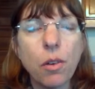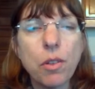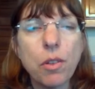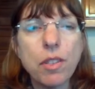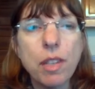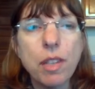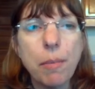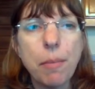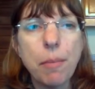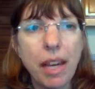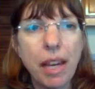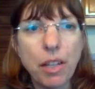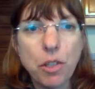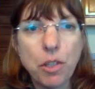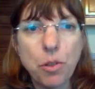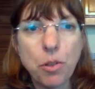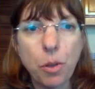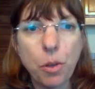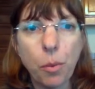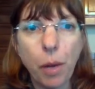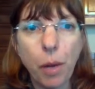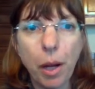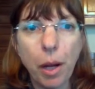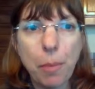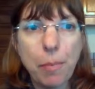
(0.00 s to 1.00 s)
It was some
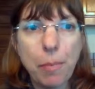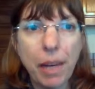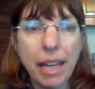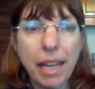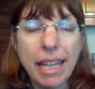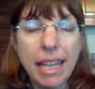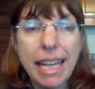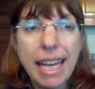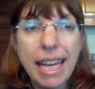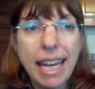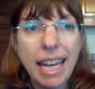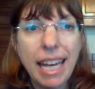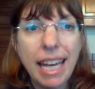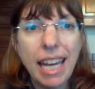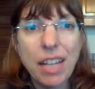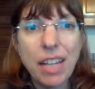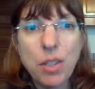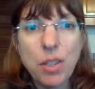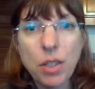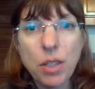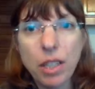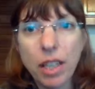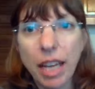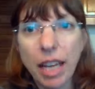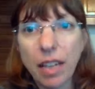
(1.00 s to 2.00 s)
extra one, but
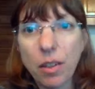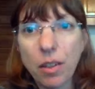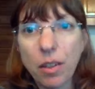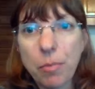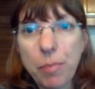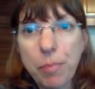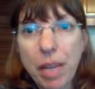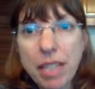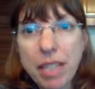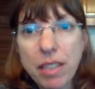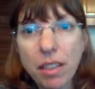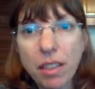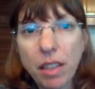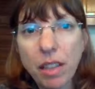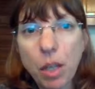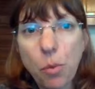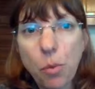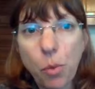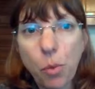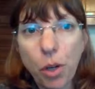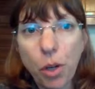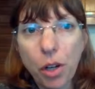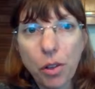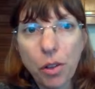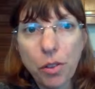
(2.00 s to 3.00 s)
it's like basically
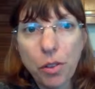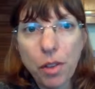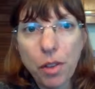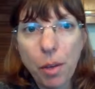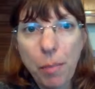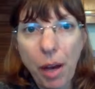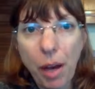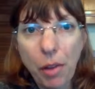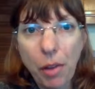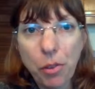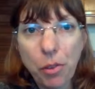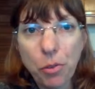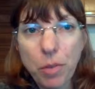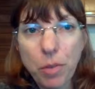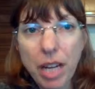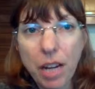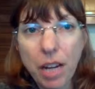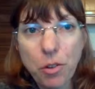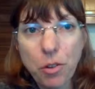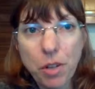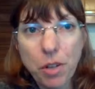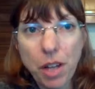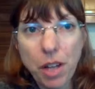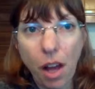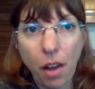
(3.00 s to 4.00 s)
worth about
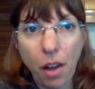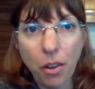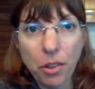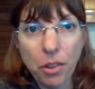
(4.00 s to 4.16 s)
$300.